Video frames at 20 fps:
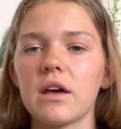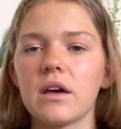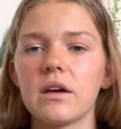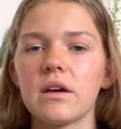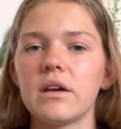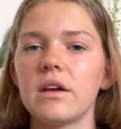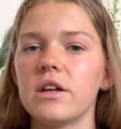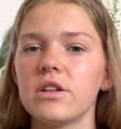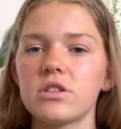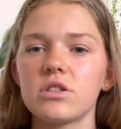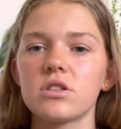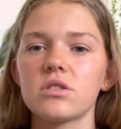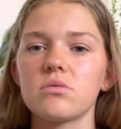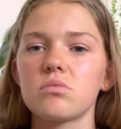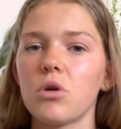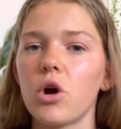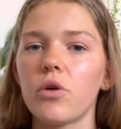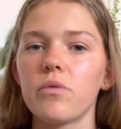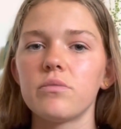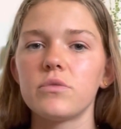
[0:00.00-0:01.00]
hits
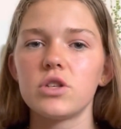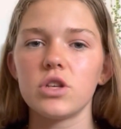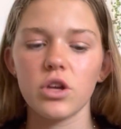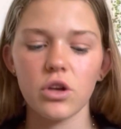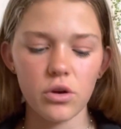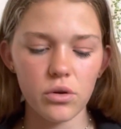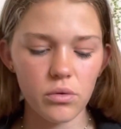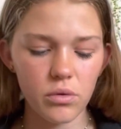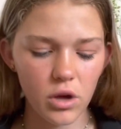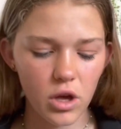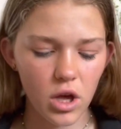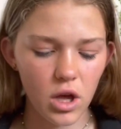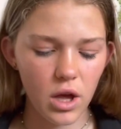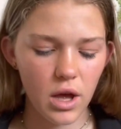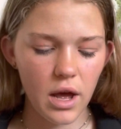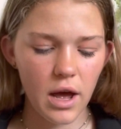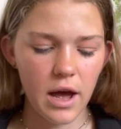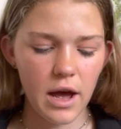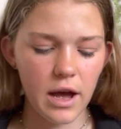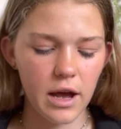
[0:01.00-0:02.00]
home to you.
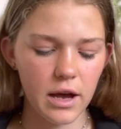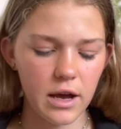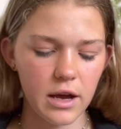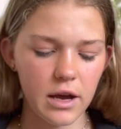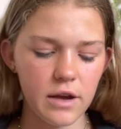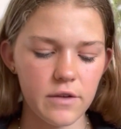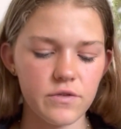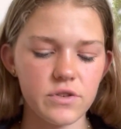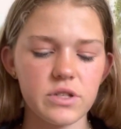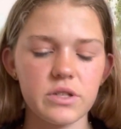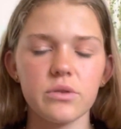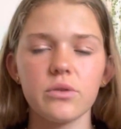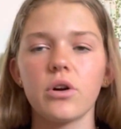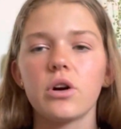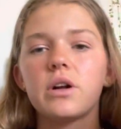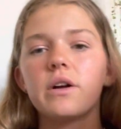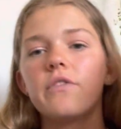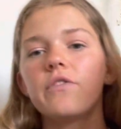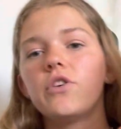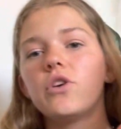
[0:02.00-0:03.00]
I've still
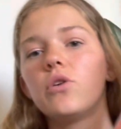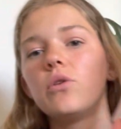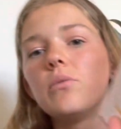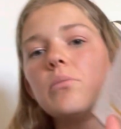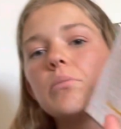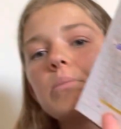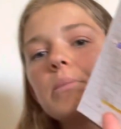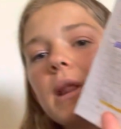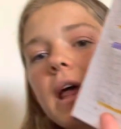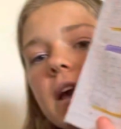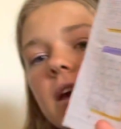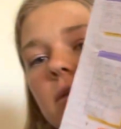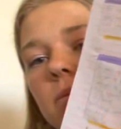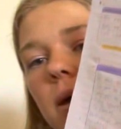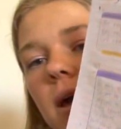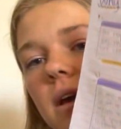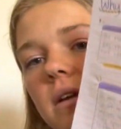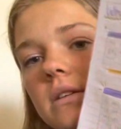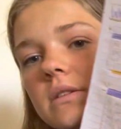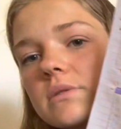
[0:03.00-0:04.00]
got a few blank
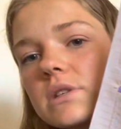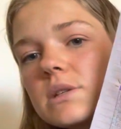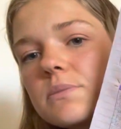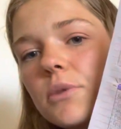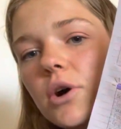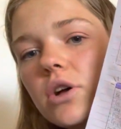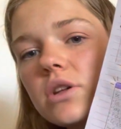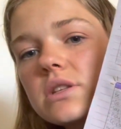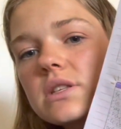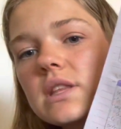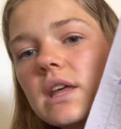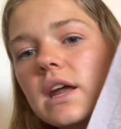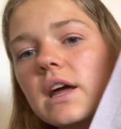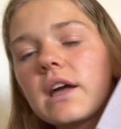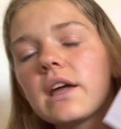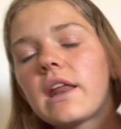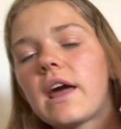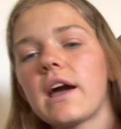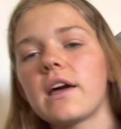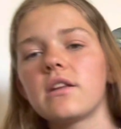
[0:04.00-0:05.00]
spots that I
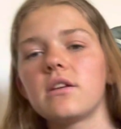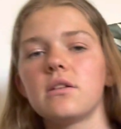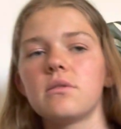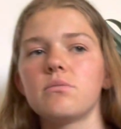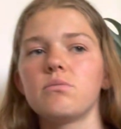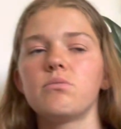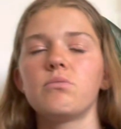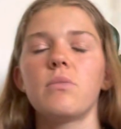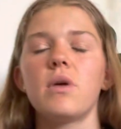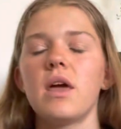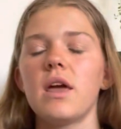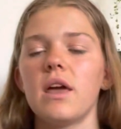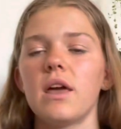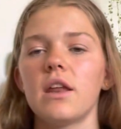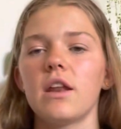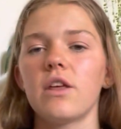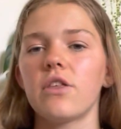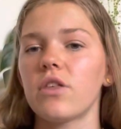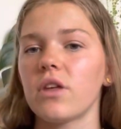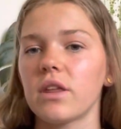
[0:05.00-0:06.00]
can add in
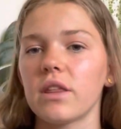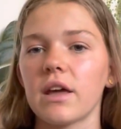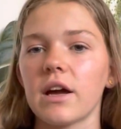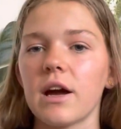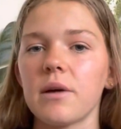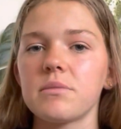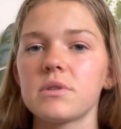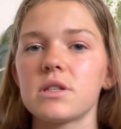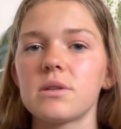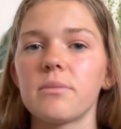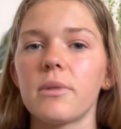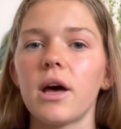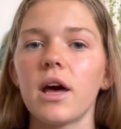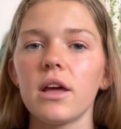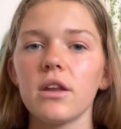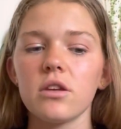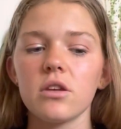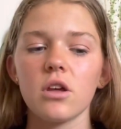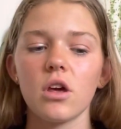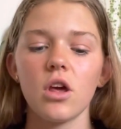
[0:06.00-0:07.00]
anything that comes to
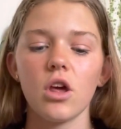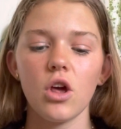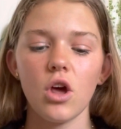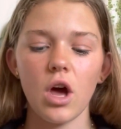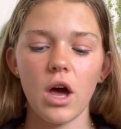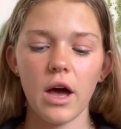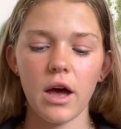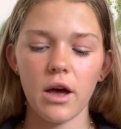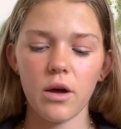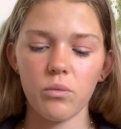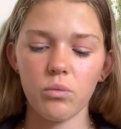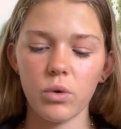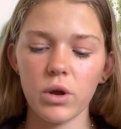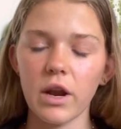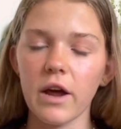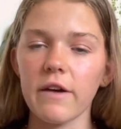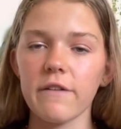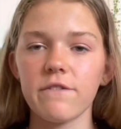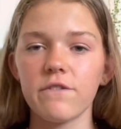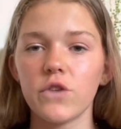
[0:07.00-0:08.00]
mind. When
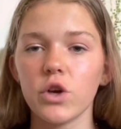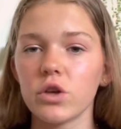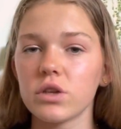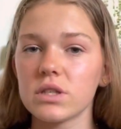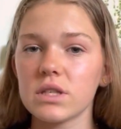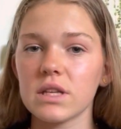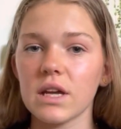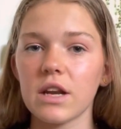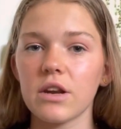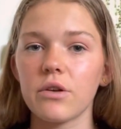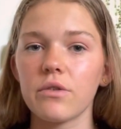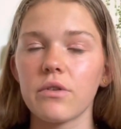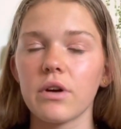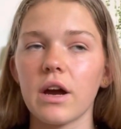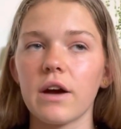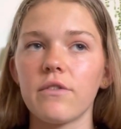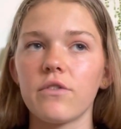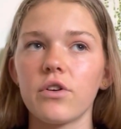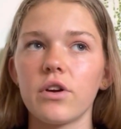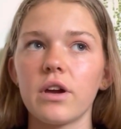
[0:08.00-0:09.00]
I first started
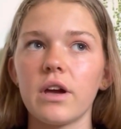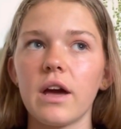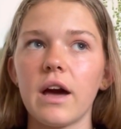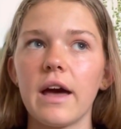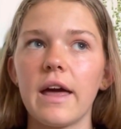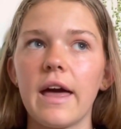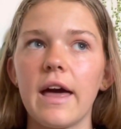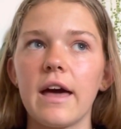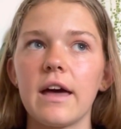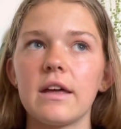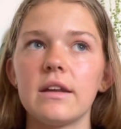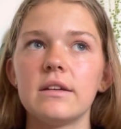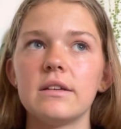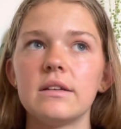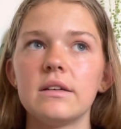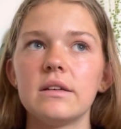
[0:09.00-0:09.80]
recovery, I had